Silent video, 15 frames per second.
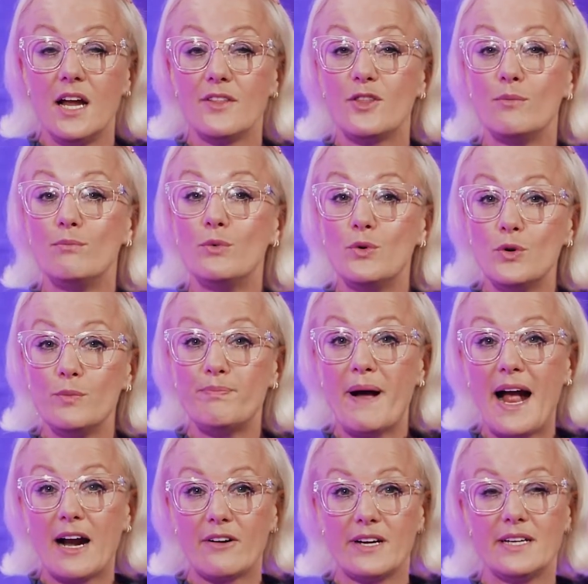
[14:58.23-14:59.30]
the more
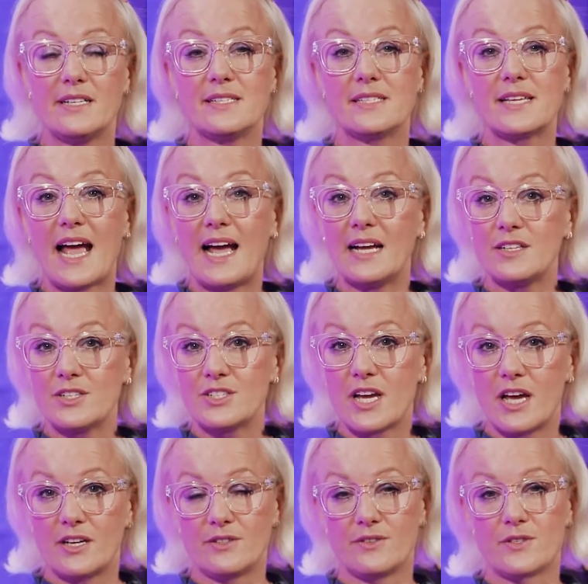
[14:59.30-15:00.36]
barriers and
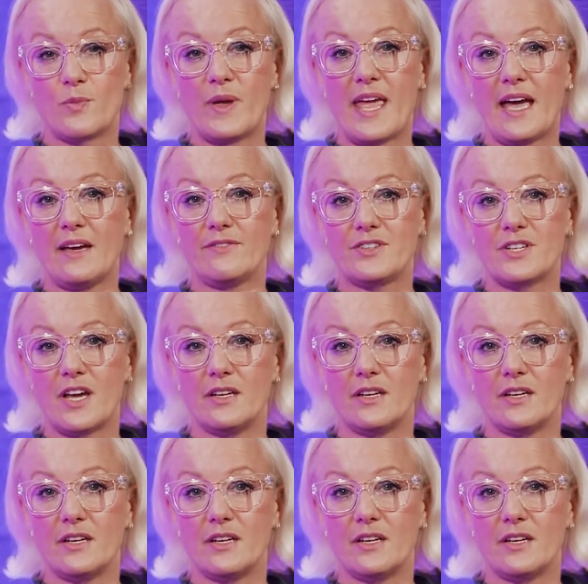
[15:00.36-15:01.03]
hurdles we have to